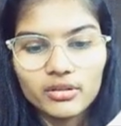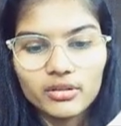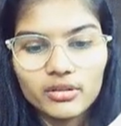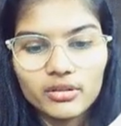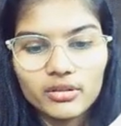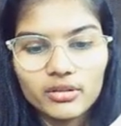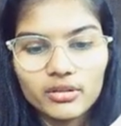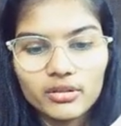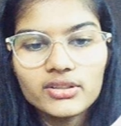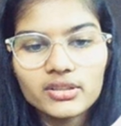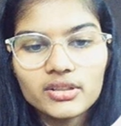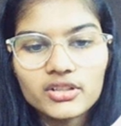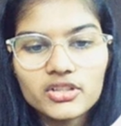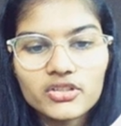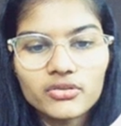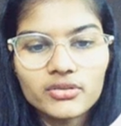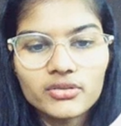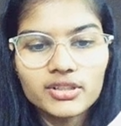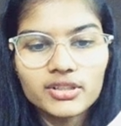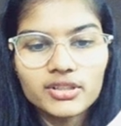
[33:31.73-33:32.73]
binary search
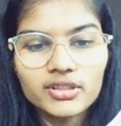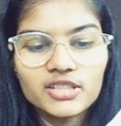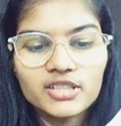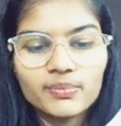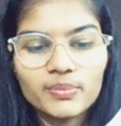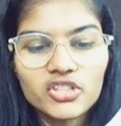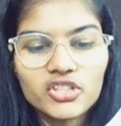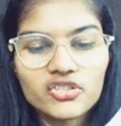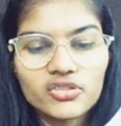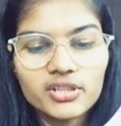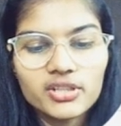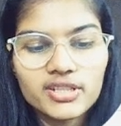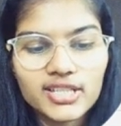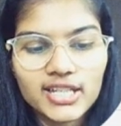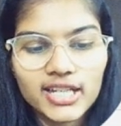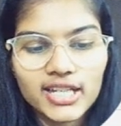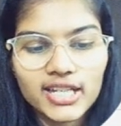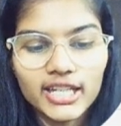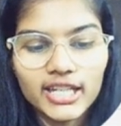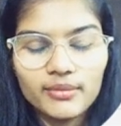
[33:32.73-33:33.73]
tree is a special
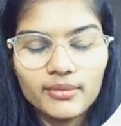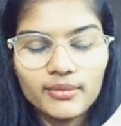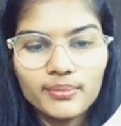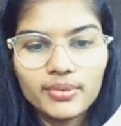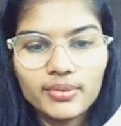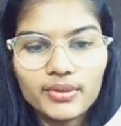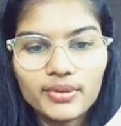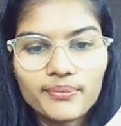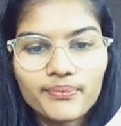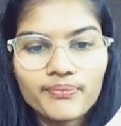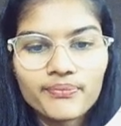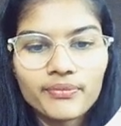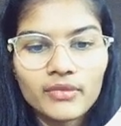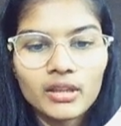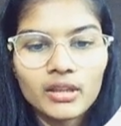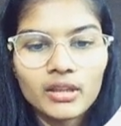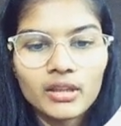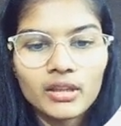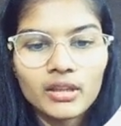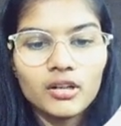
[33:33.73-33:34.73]
type
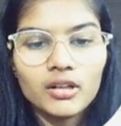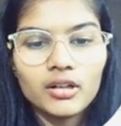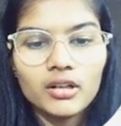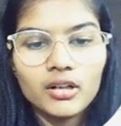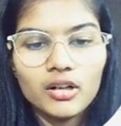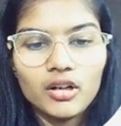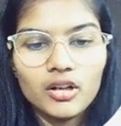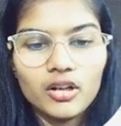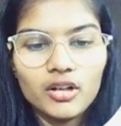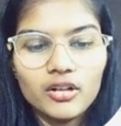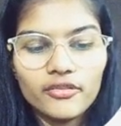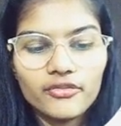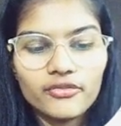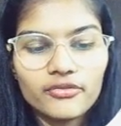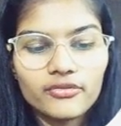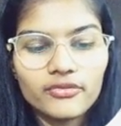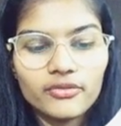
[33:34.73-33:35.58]
of